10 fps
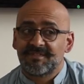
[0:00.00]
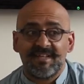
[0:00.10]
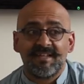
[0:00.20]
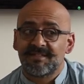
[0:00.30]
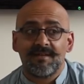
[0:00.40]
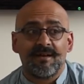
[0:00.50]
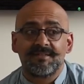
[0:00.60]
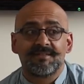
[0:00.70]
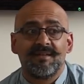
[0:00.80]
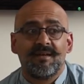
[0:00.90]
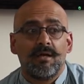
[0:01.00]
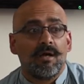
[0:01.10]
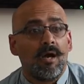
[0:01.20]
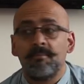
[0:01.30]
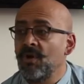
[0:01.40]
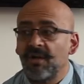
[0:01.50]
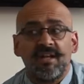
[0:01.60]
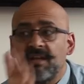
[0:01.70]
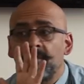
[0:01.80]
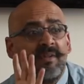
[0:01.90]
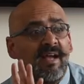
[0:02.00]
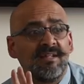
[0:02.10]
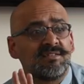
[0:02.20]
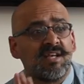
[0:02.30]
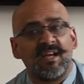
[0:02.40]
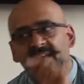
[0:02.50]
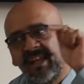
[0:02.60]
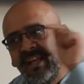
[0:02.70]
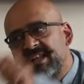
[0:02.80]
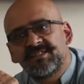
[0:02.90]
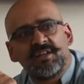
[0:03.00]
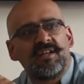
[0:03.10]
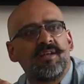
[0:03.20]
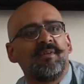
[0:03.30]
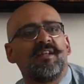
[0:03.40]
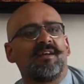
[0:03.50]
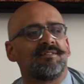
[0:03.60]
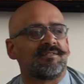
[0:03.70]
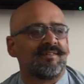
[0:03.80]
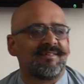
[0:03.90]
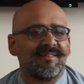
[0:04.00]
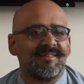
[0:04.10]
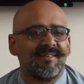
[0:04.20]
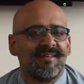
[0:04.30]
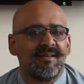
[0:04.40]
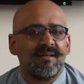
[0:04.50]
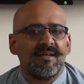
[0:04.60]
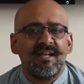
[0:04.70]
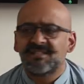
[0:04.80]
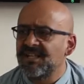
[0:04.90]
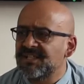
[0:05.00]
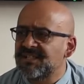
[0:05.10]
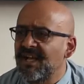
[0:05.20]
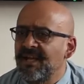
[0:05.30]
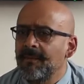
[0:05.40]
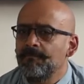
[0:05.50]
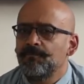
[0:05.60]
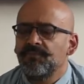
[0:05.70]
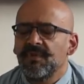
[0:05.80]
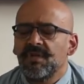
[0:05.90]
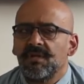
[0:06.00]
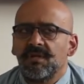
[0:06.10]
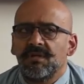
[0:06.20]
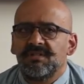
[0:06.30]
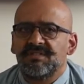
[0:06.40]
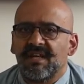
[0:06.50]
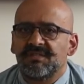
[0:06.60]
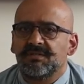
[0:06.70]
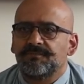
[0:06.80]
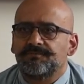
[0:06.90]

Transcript: see this, guys? I'm not going to give him the answer. He's going to give me the answer. He's going to say, Dad,